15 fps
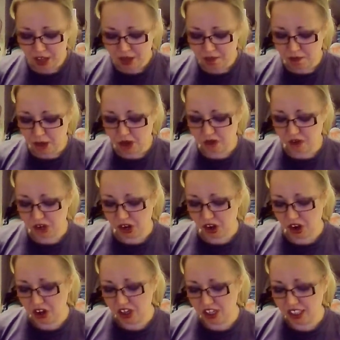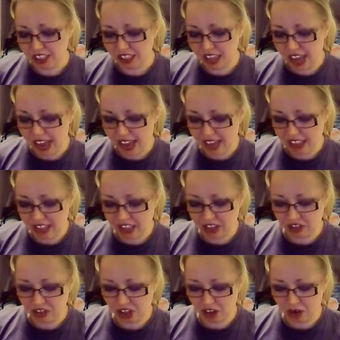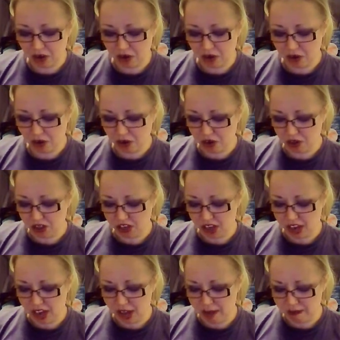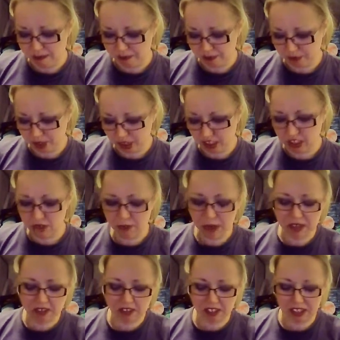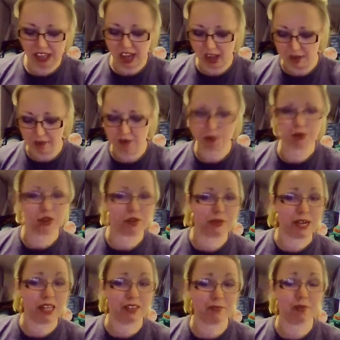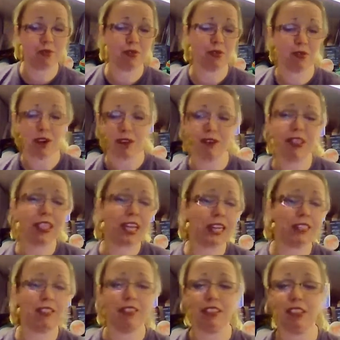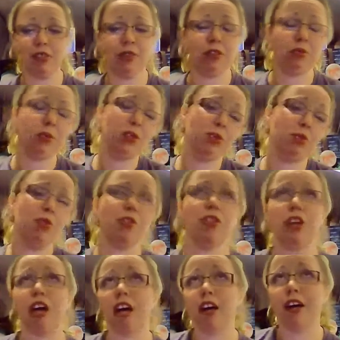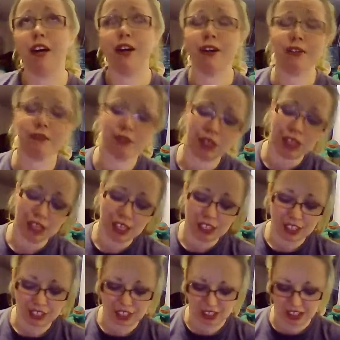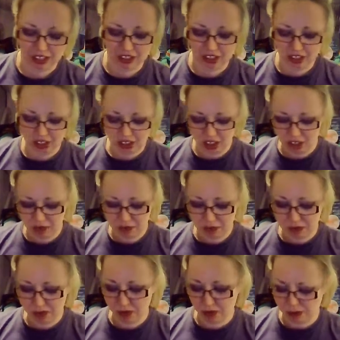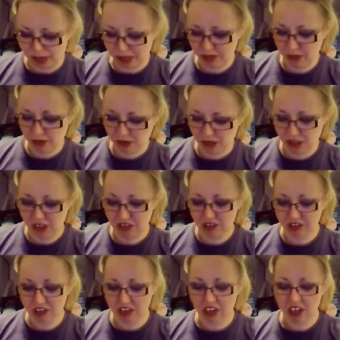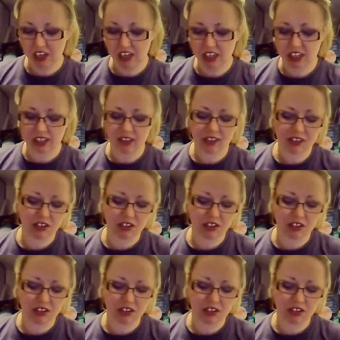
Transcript: Moving on again, you go on and you basically have the bromance between Raph and Casey, which we all love. You know, you gotta love a bit of bromance between those guys.